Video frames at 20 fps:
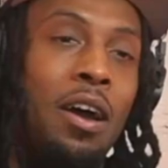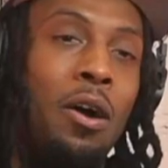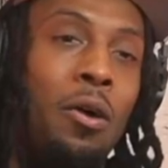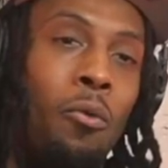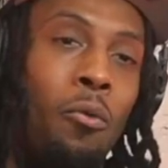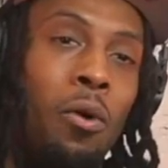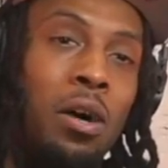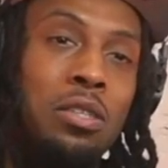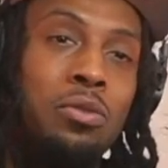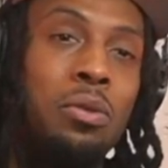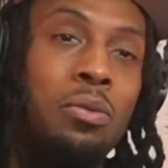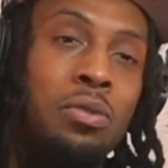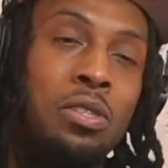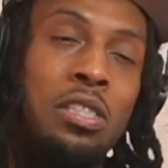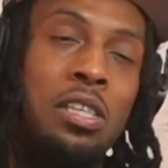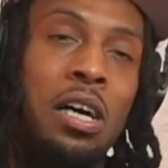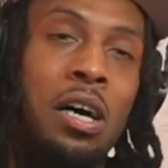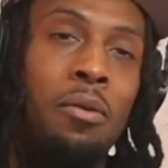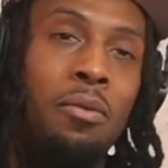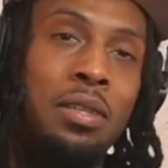once we was
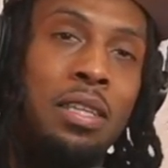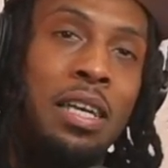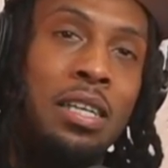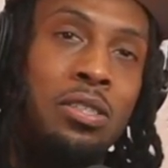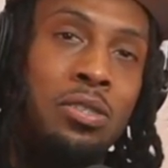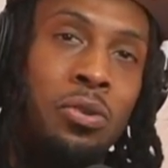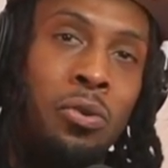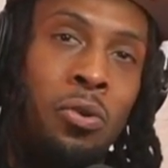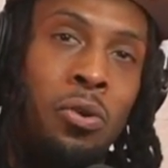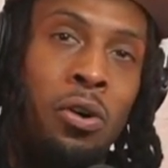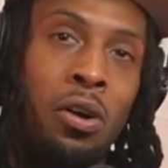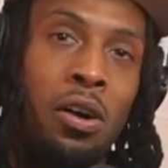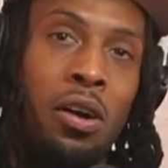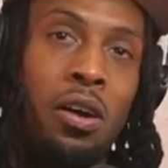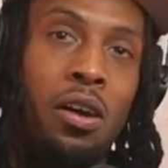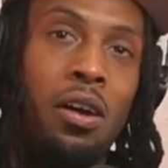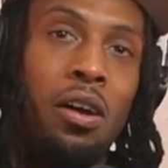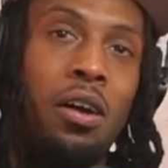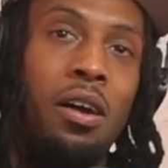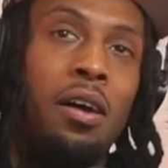done with that tour,
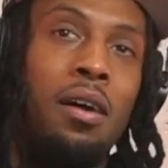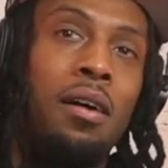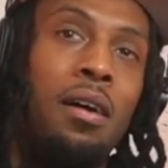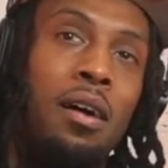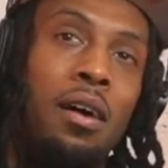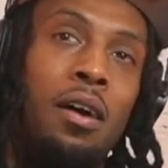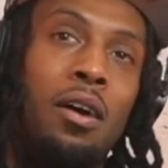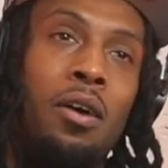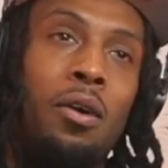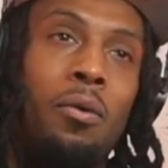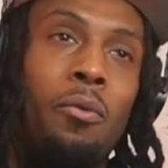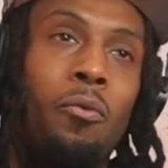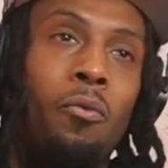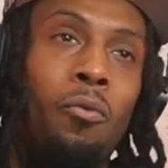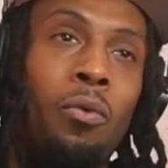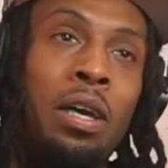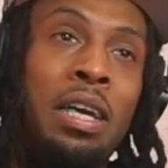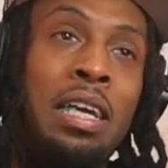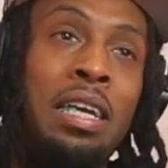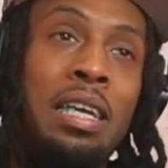
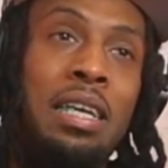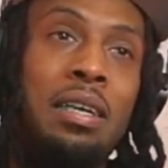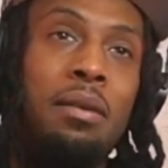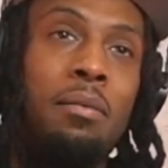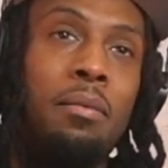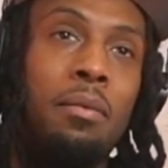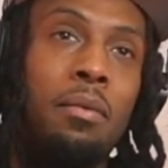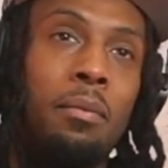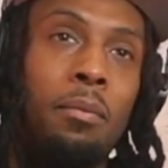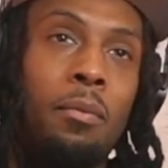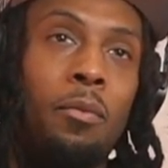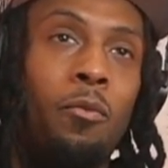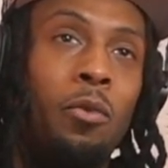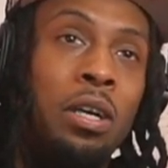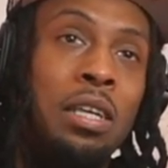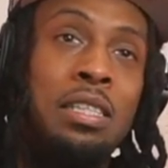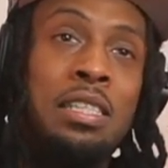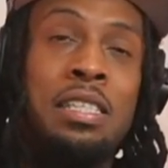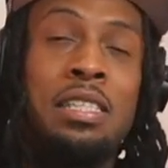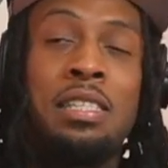we
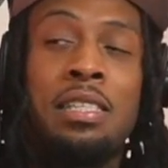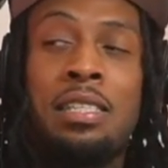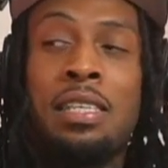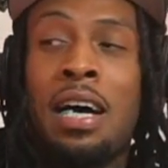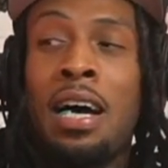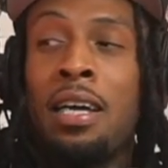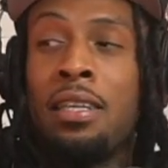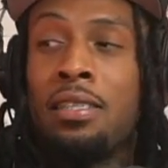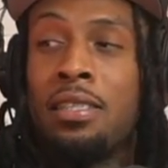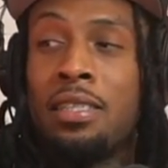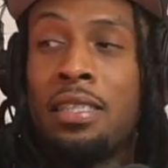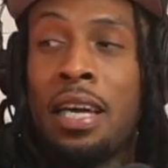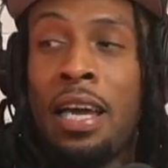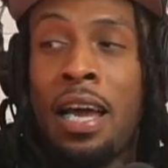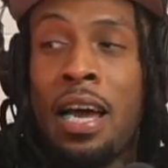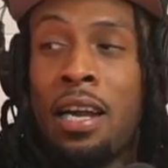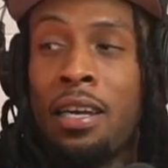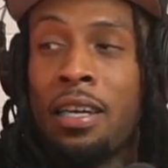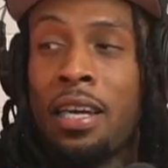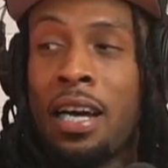we just decided to stay
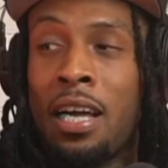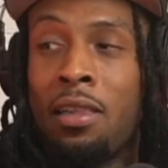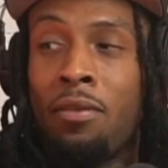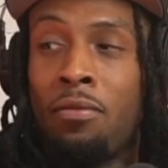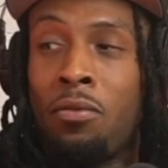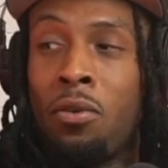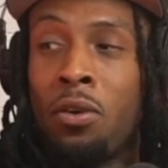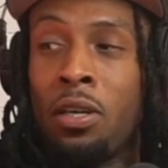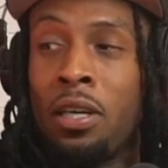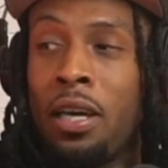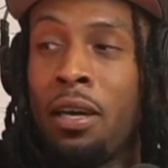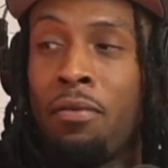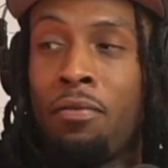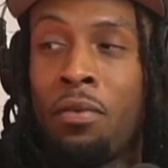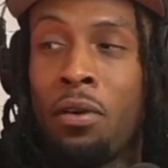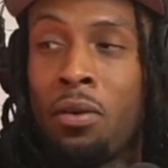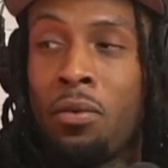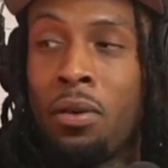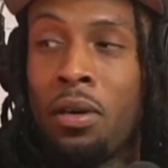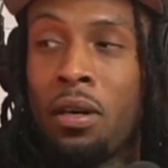out in California and
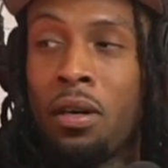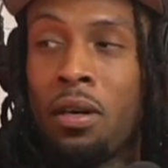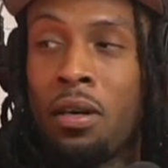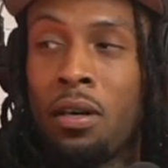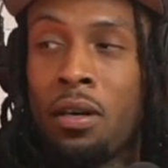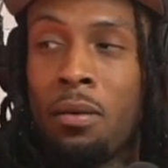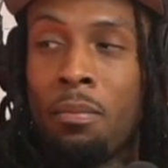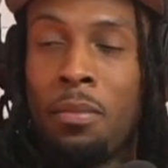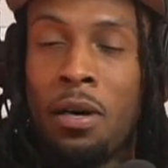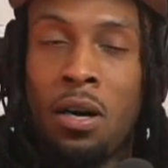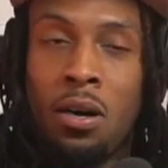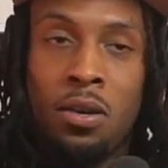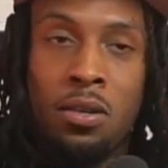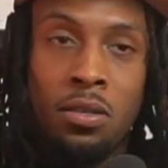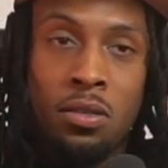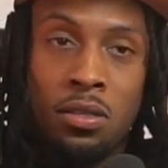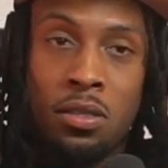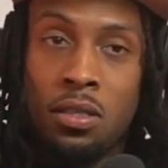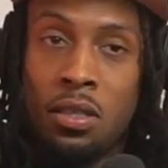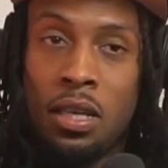with uh,
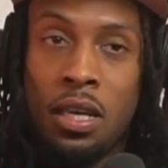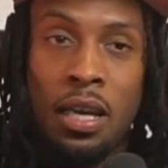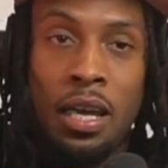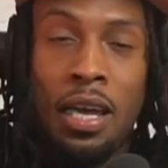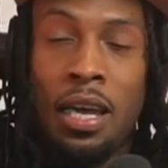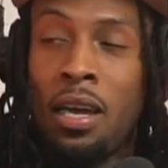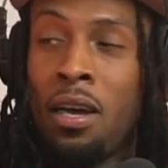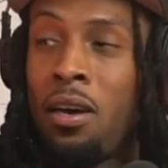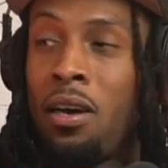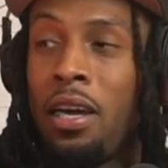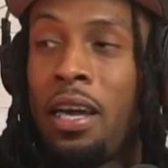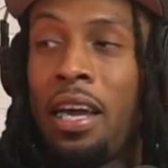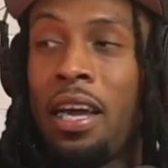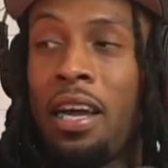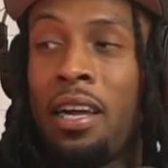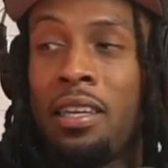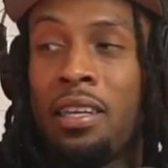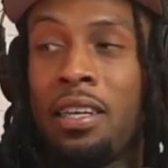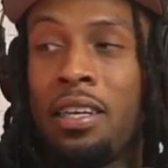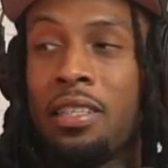Bones and, El- and
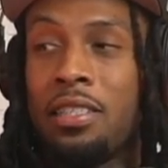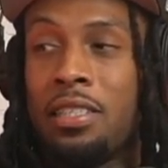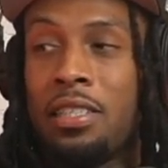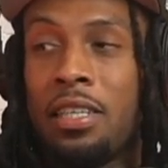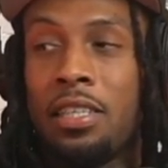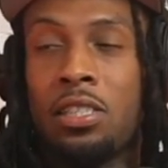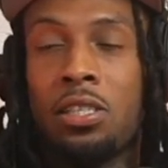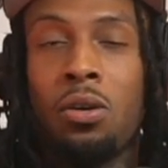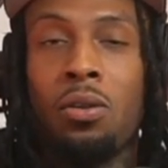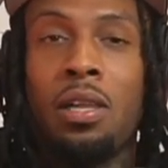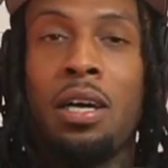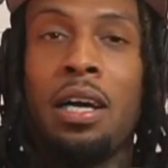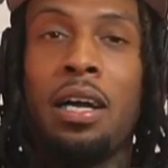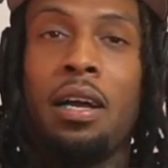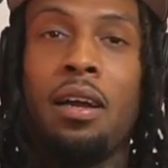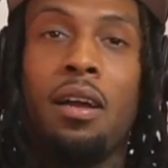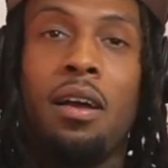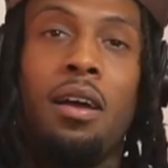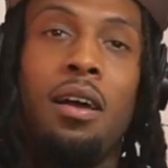Alien and so like